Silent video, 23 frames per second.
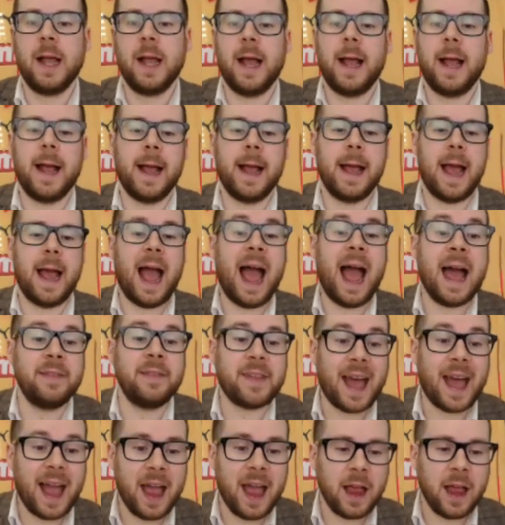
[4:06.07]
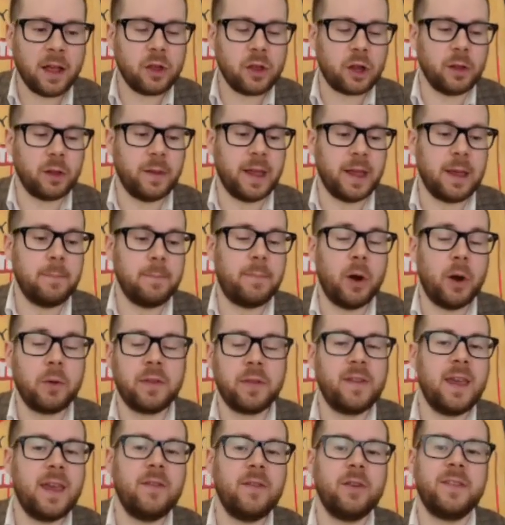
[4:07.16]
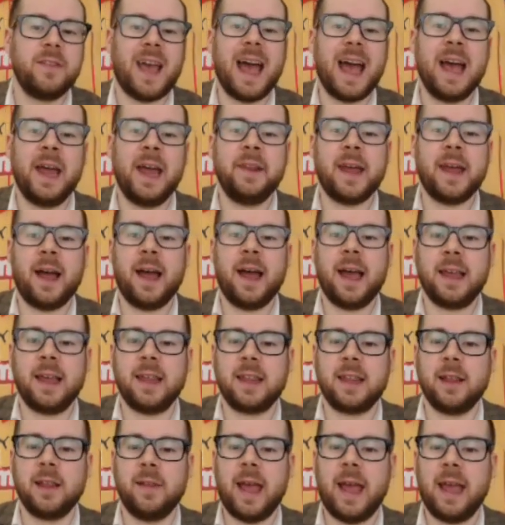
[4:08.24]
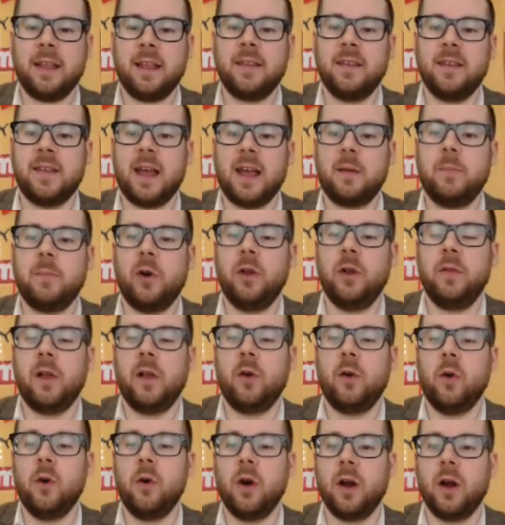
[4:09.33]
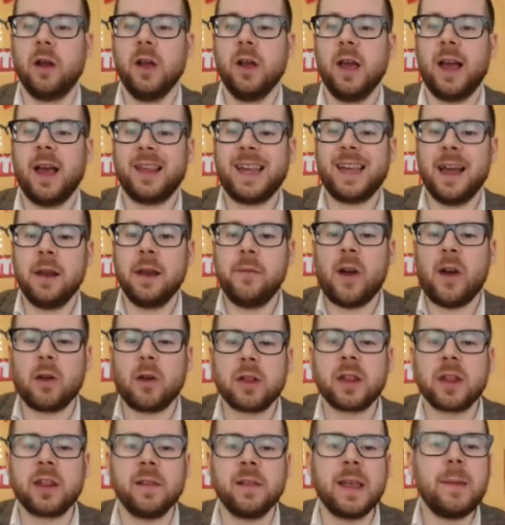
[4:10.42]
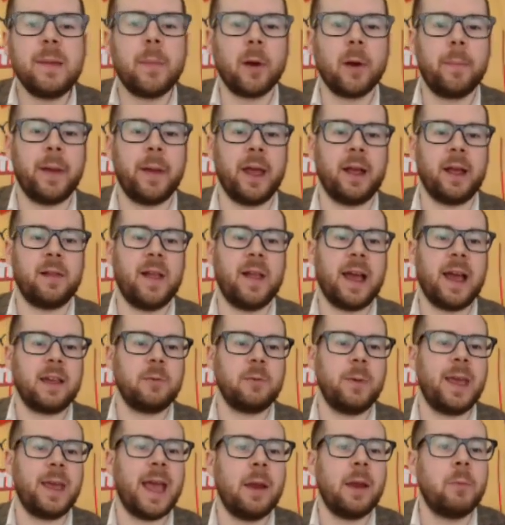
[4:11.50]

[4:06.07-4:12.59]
And actually, both David and I selected Agbon Lahore as kind of our sleeper pick last weekend.